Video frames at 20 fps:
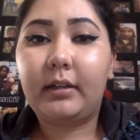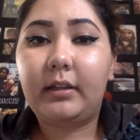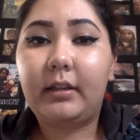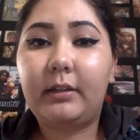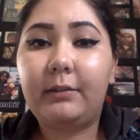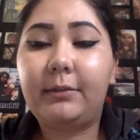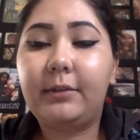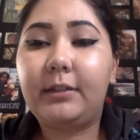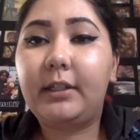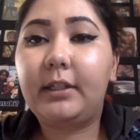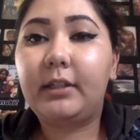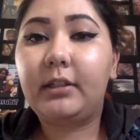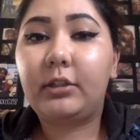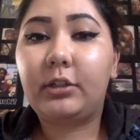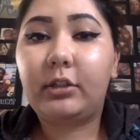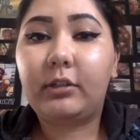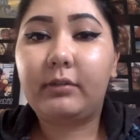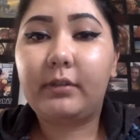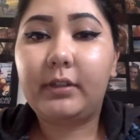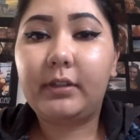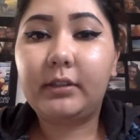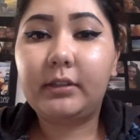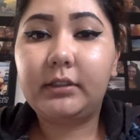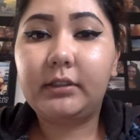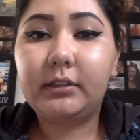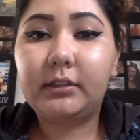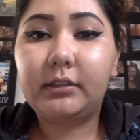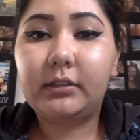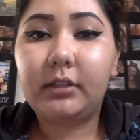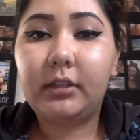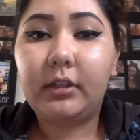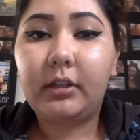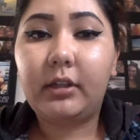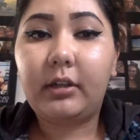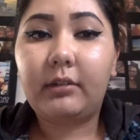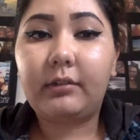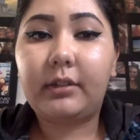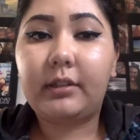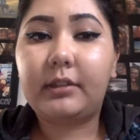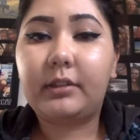if you get nervous
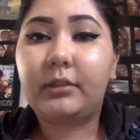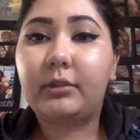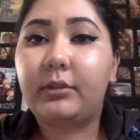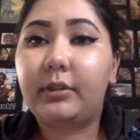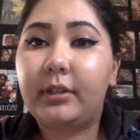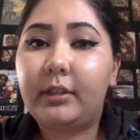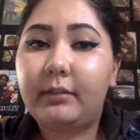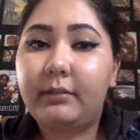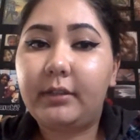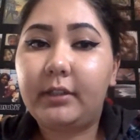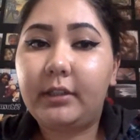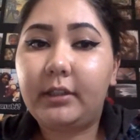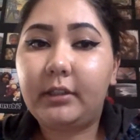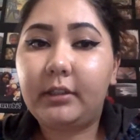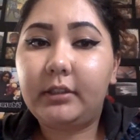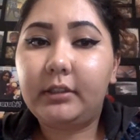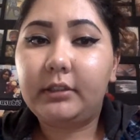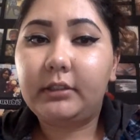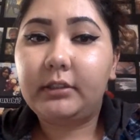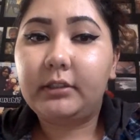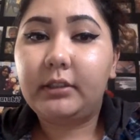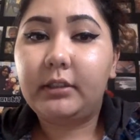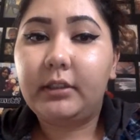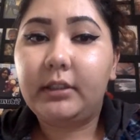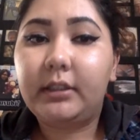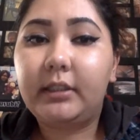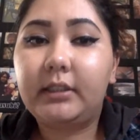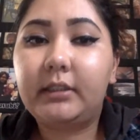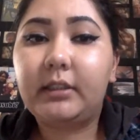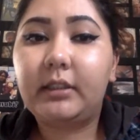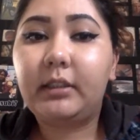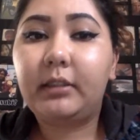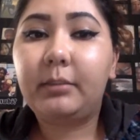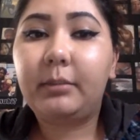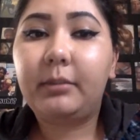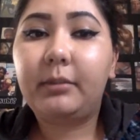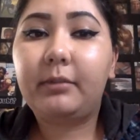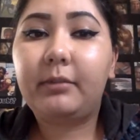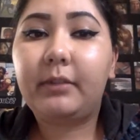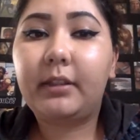around authority figures, it's gonna
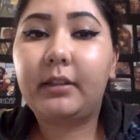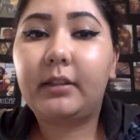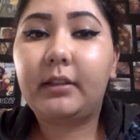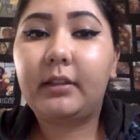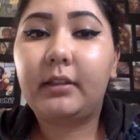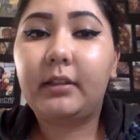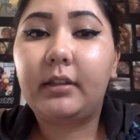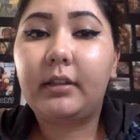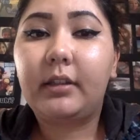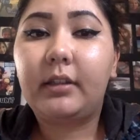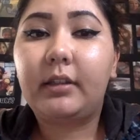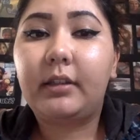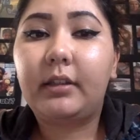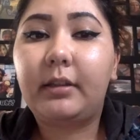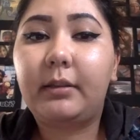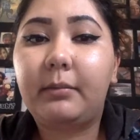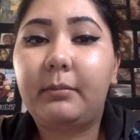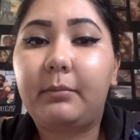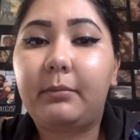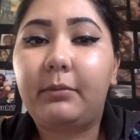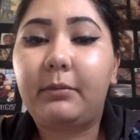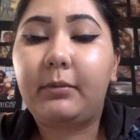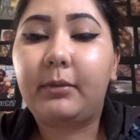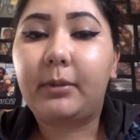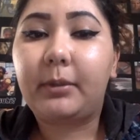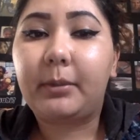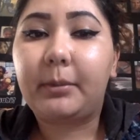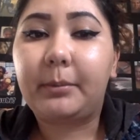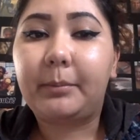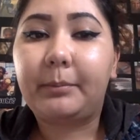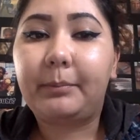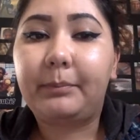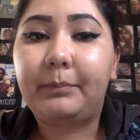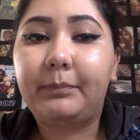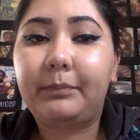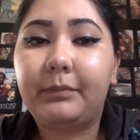prevent them from